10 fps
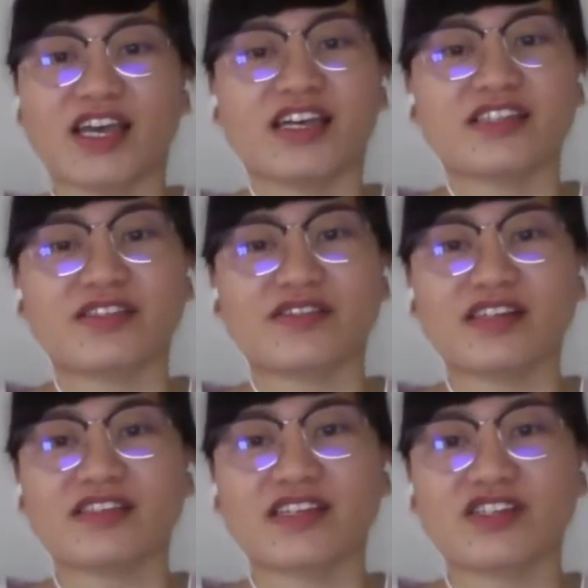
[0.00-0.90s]
In
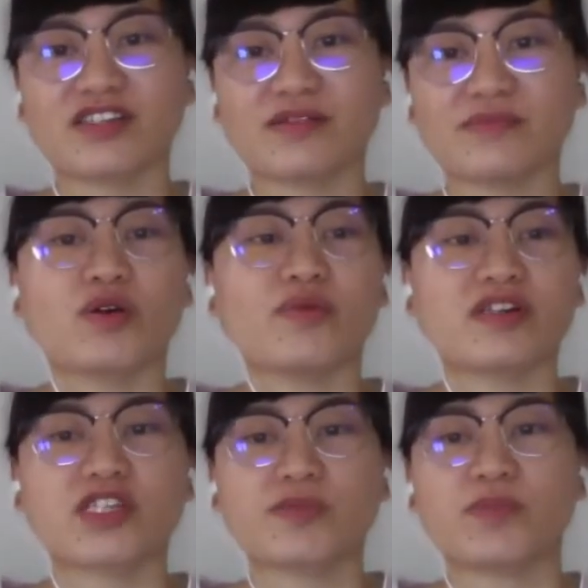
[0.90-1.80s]
today's session, we will
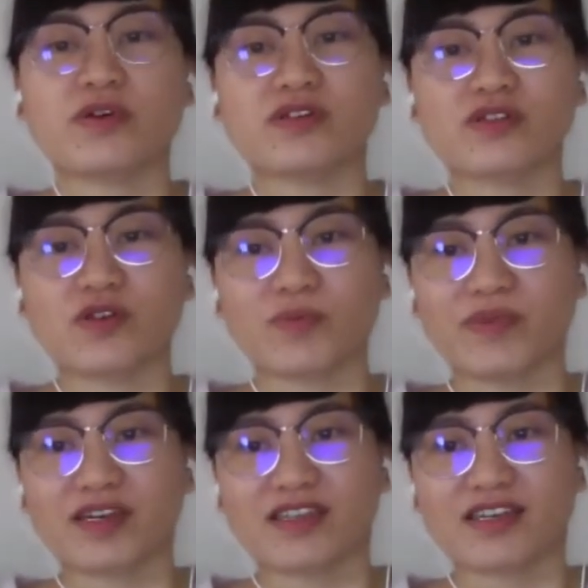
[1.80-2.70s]
explore a
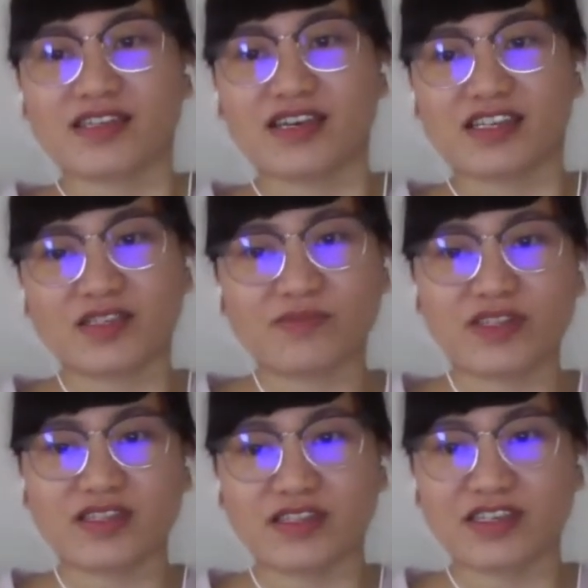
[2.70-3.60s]
topic that has
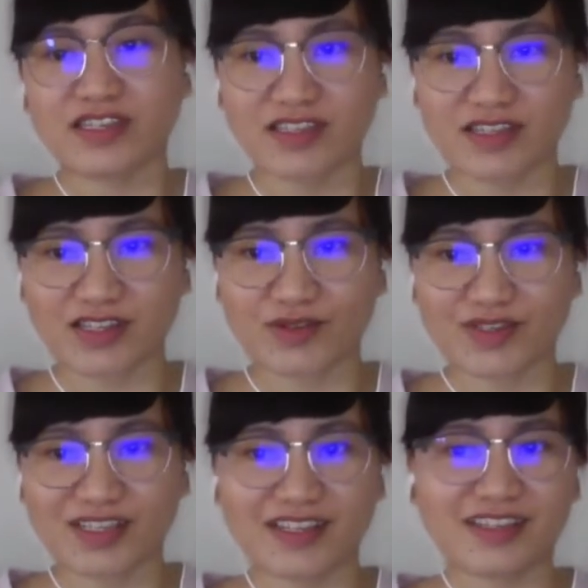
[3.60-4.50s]
been in the
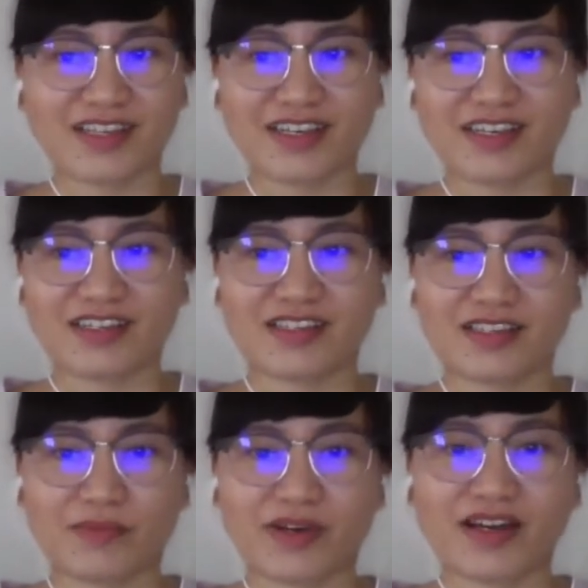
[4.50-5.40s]
news lately here in
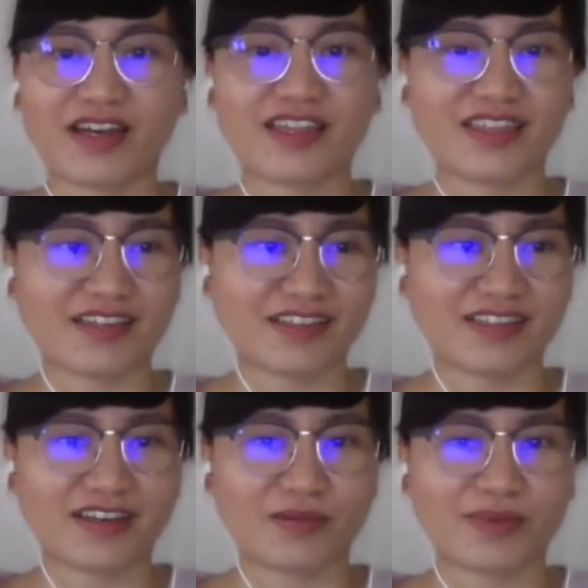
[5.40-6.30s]
Sabah, and that
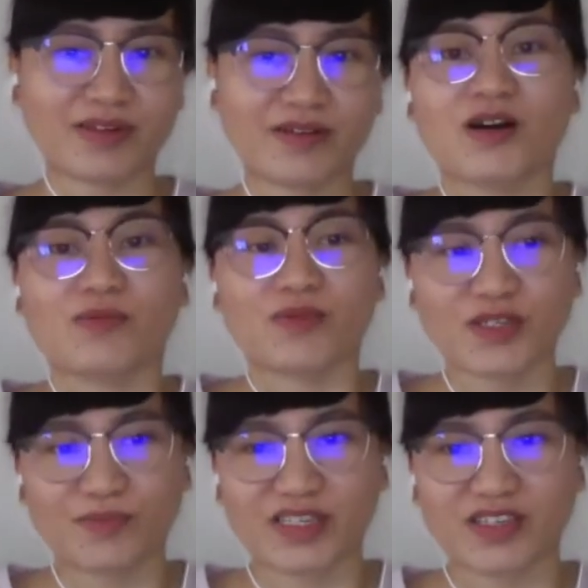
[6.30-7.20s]
is carbon. More
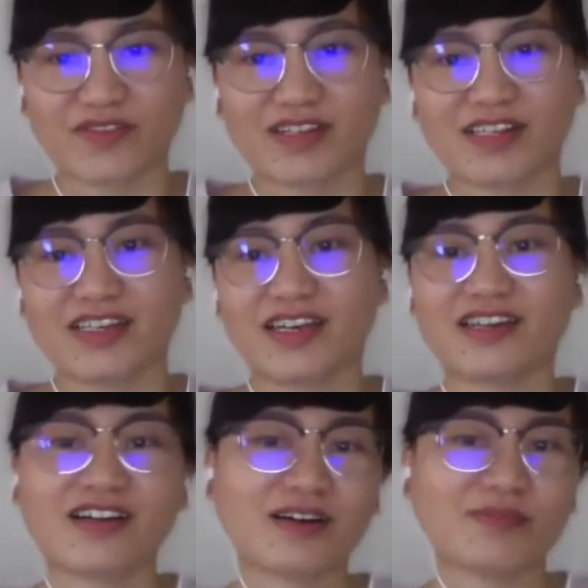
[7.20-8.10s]
specifically,
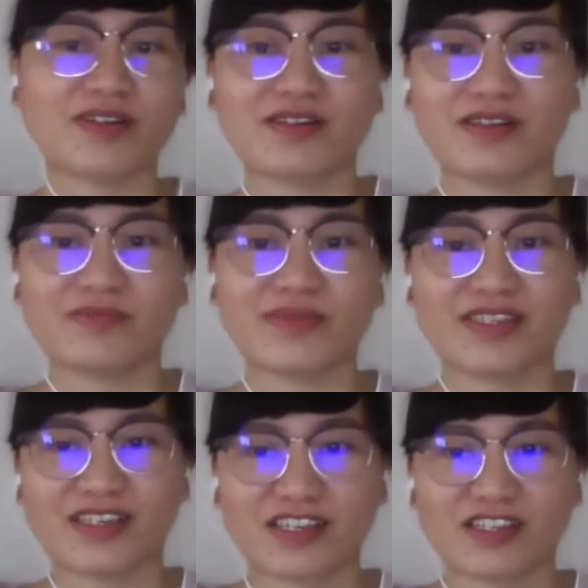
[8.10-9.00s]
can carbon
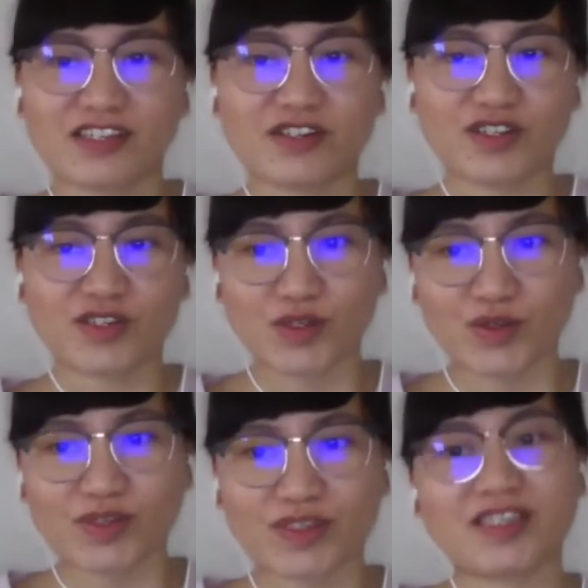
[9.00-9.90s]
mitigation
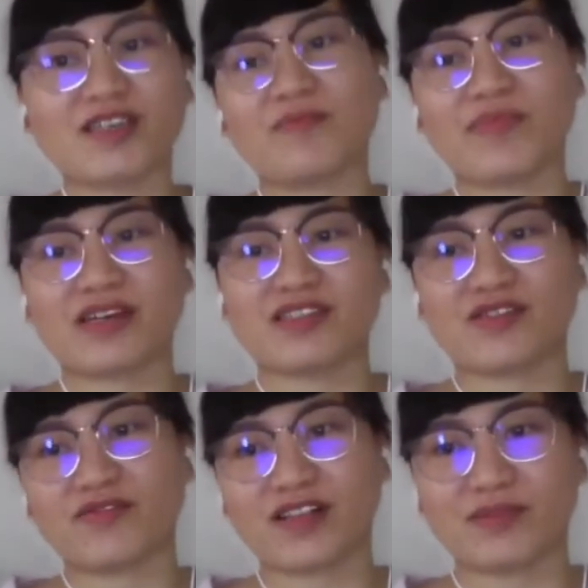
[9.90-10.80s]
reduce the impacts
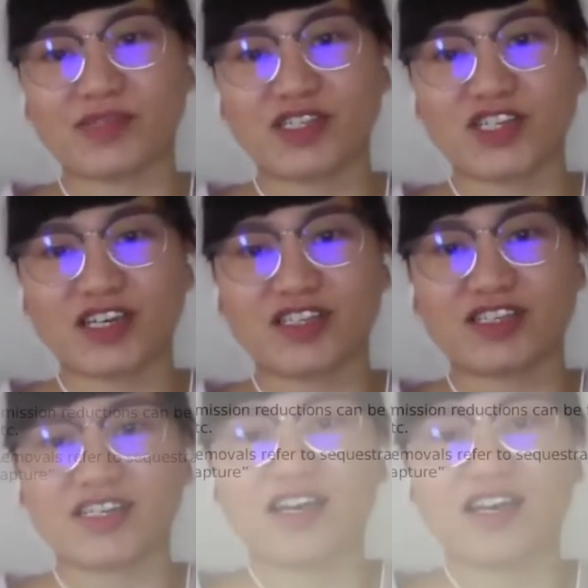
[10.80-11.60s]
of climate change?